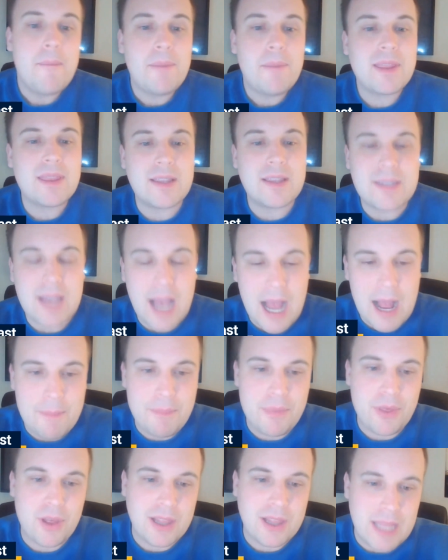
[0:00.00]
But the
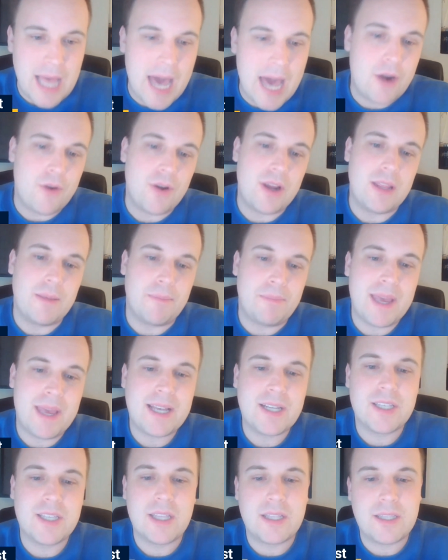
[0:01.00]
top, the lottery, the
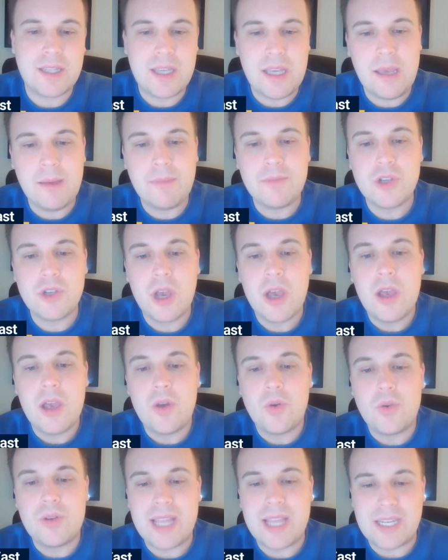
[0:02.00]
picks that teams
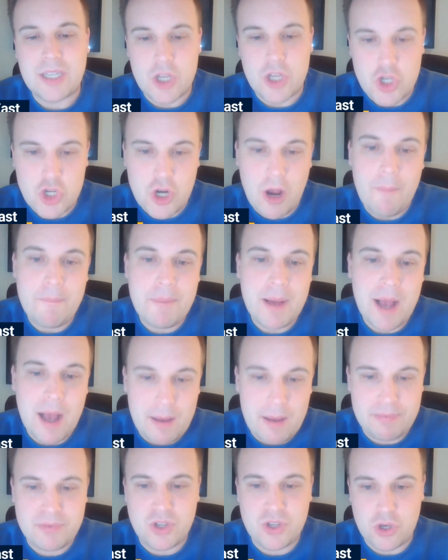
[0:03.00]
would like to jump
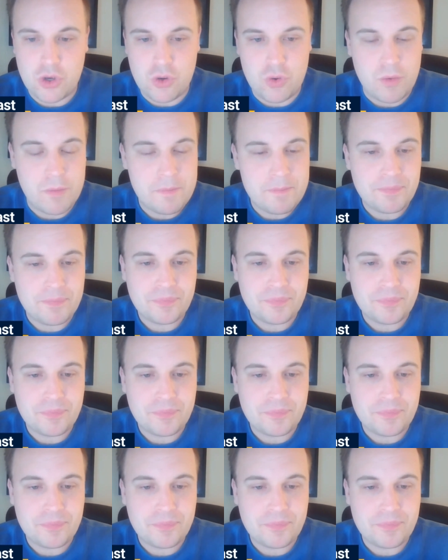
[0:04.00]
up to